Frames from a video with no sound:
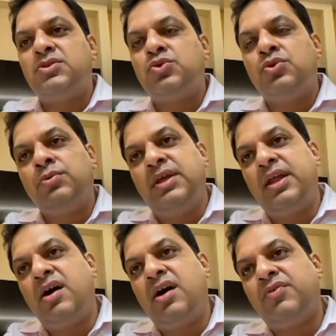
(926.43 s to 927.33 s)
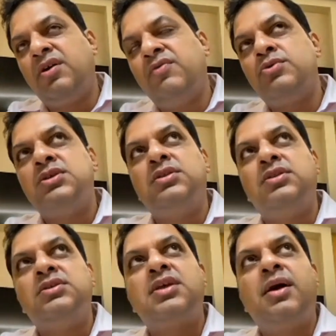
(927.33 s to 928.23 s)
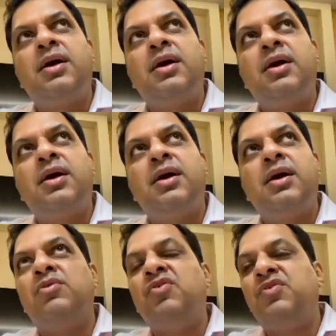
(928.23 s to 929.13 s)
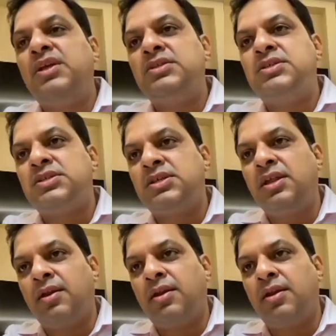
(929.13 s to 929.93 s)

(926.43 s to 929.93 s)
So thereafter, if you see, this happened sometime in 15, 16.